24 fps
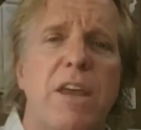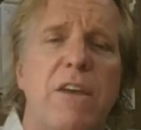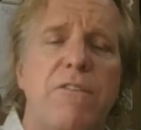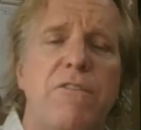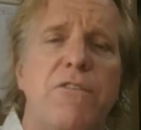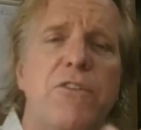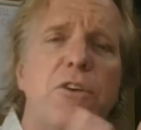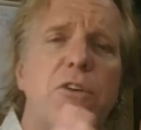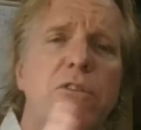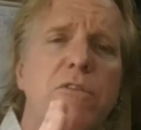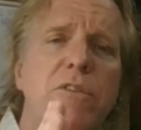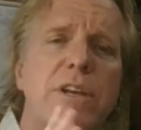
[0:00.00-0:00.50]

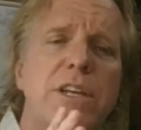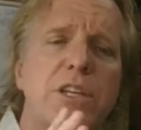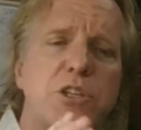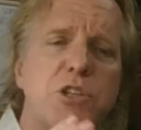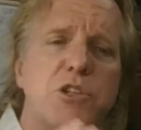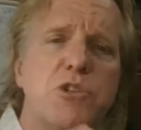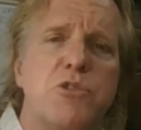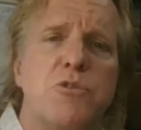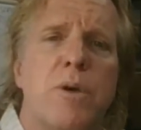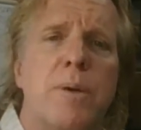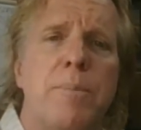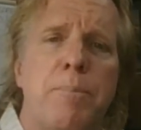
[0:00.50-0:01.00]
if you're in a
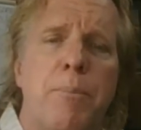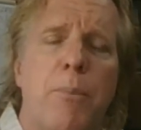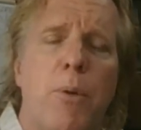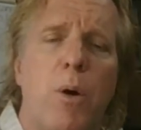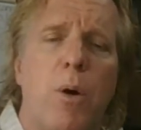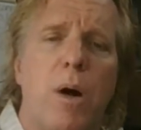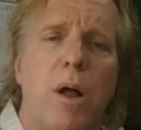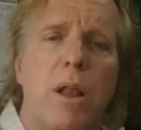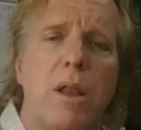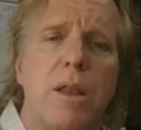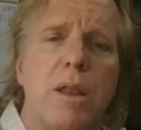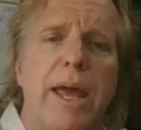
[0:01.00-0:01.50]
strip
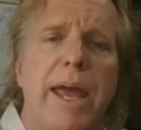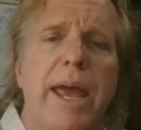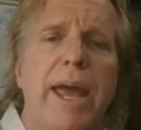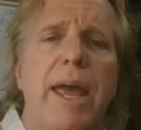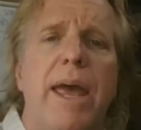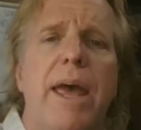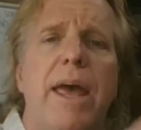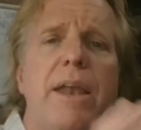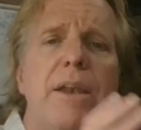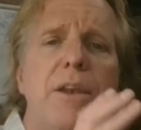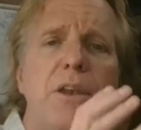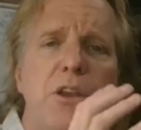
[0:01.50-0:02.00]
mall
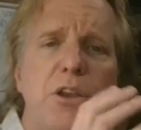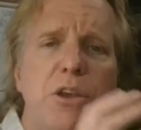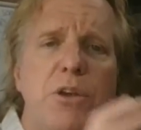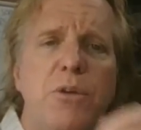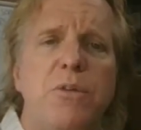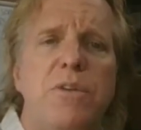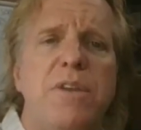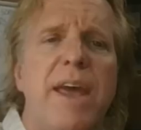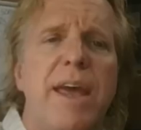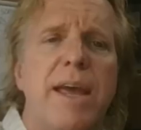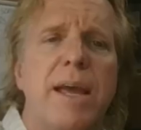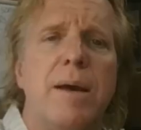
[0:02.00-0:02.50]
and
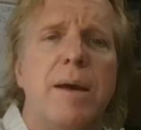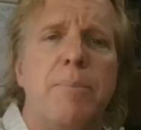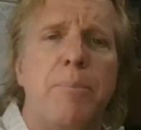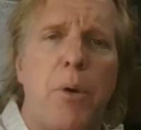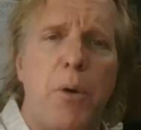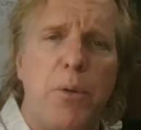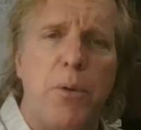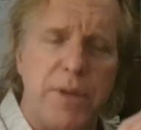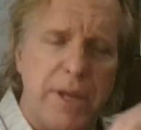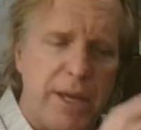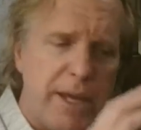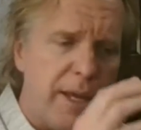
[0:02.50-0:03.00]
you take up
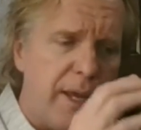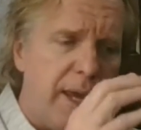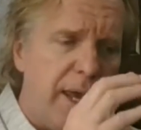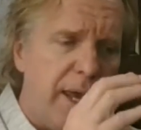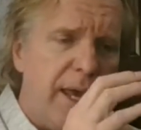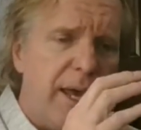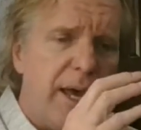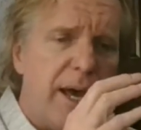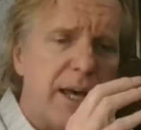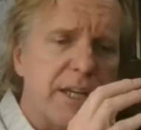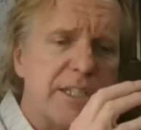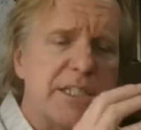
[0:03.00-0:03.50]
only
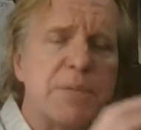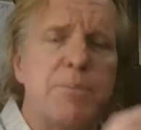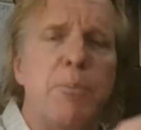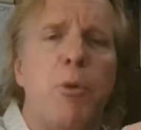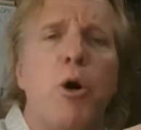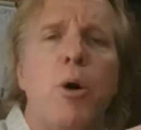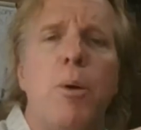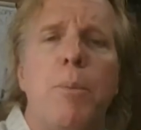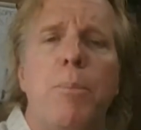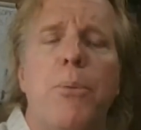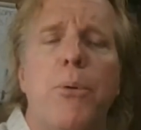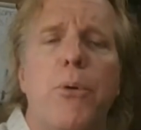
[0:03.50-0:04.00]
a
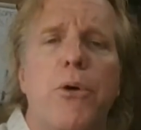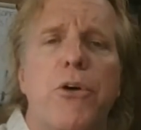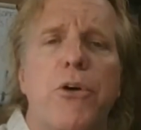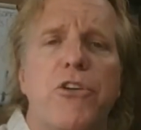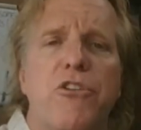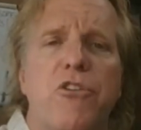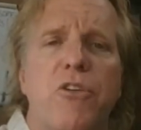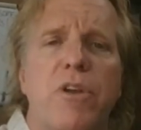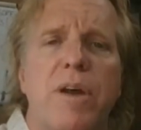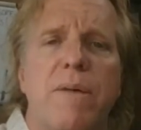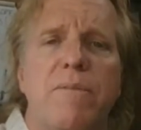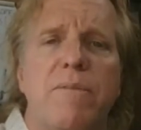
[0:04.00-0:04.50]
small
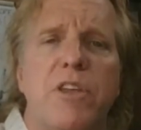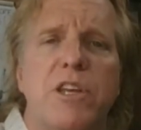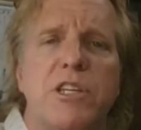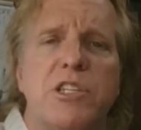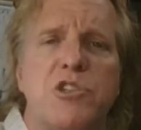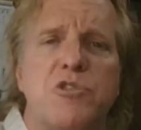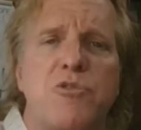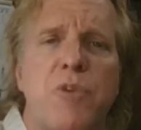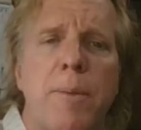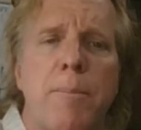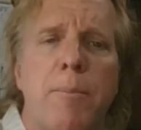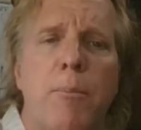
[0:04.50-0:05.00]
portion of the
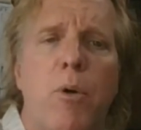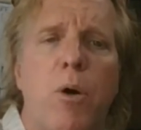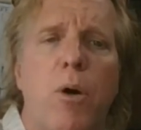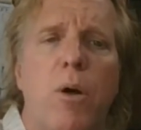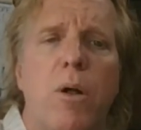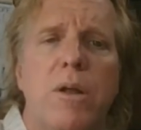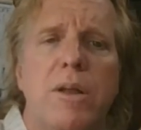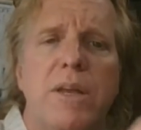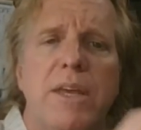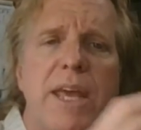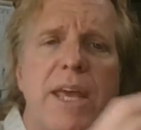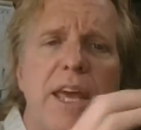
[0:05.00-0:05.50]
strip mall,